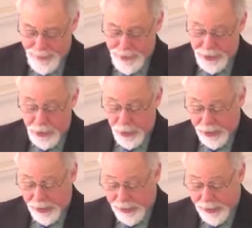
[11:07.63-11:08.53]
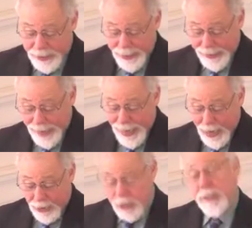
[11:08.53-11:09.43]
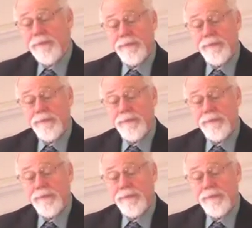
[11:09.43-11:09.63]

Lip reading: When the nuclear cloud